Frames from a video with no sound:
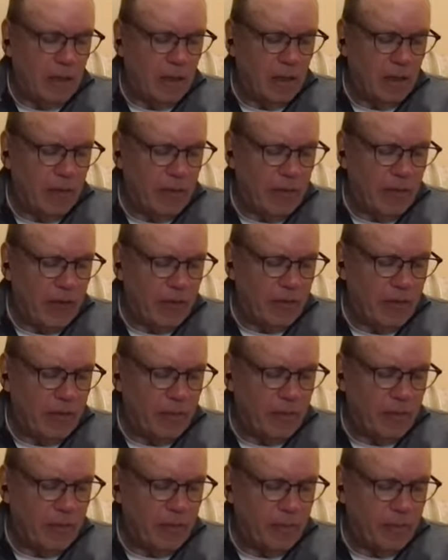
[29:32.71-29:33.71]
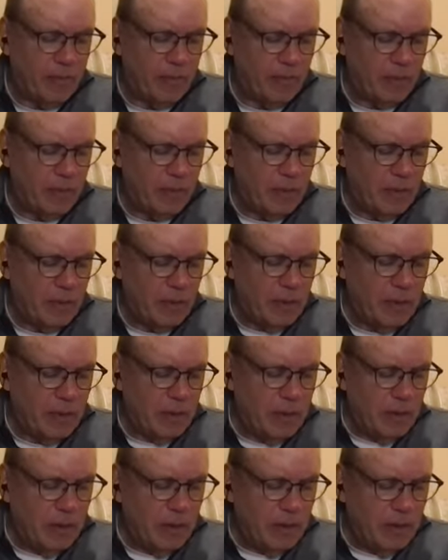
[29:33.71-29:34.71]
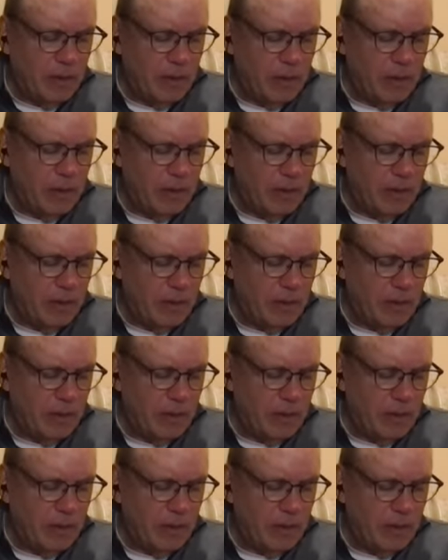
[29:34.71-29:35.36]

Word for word: of effort. You know,